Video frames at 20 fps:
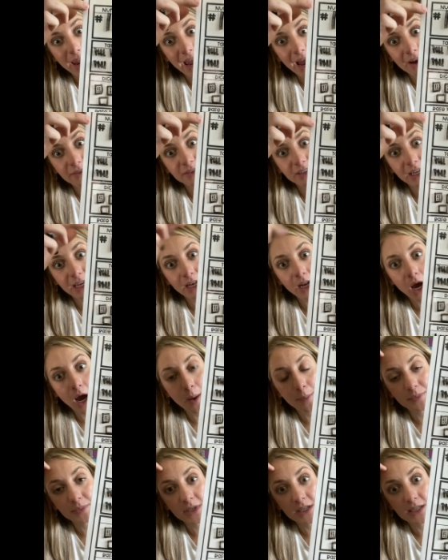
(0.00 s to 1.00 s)
have to get
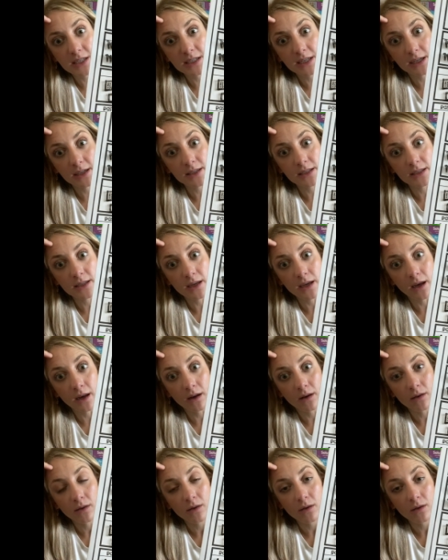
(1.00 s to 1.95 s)
up to 16.